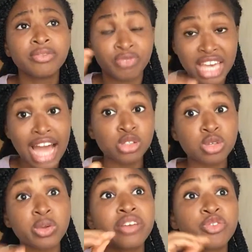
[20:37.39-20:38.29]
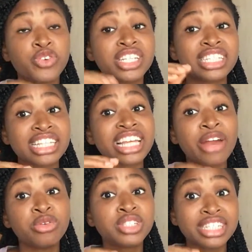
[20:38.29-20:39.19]
Yeah, it was one of the first tests I
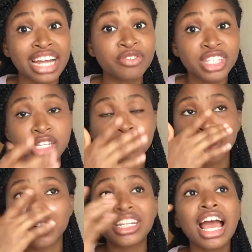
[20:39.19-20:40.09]
wrote in navigation,